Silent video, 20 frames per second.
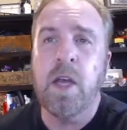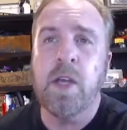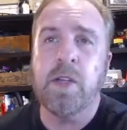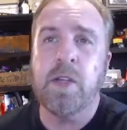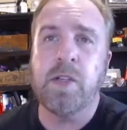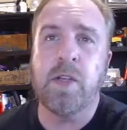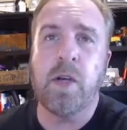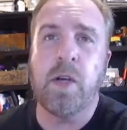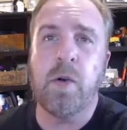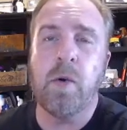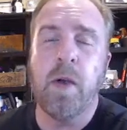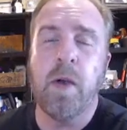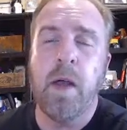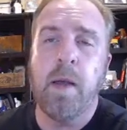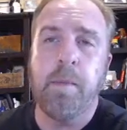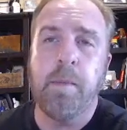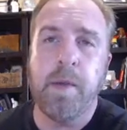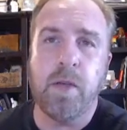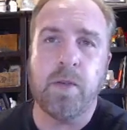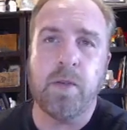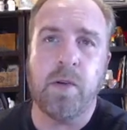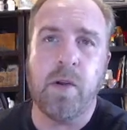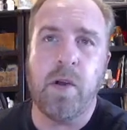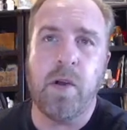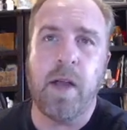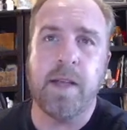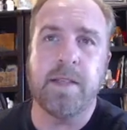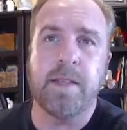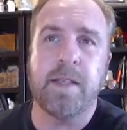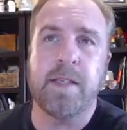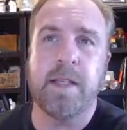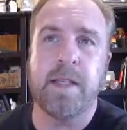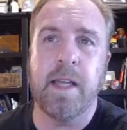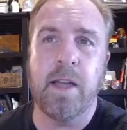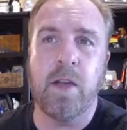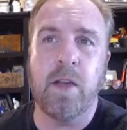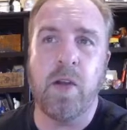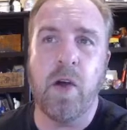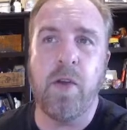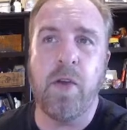So Builderall has this
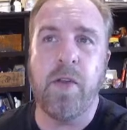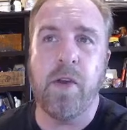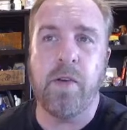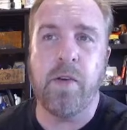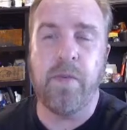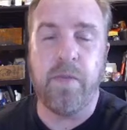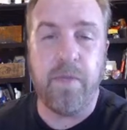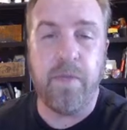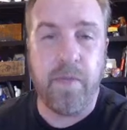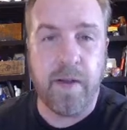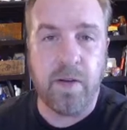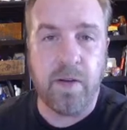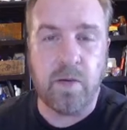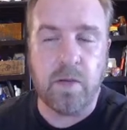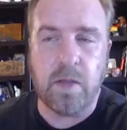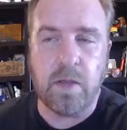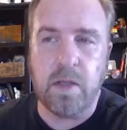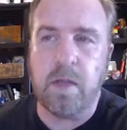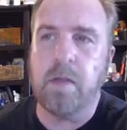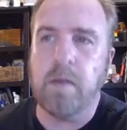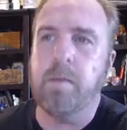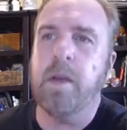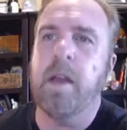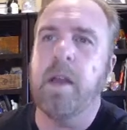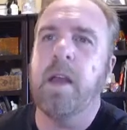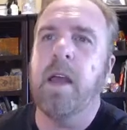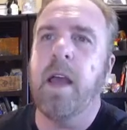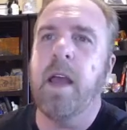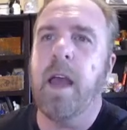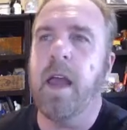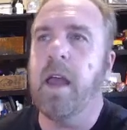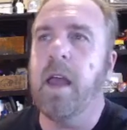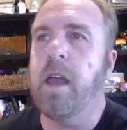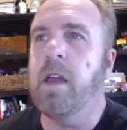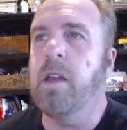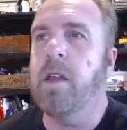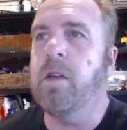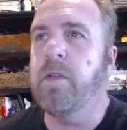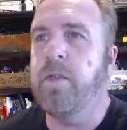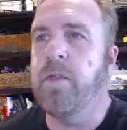thing called their Funnel Club.
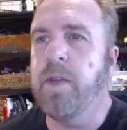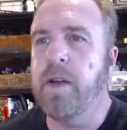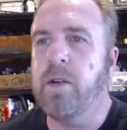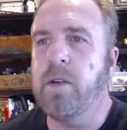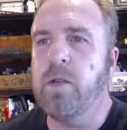And Funnel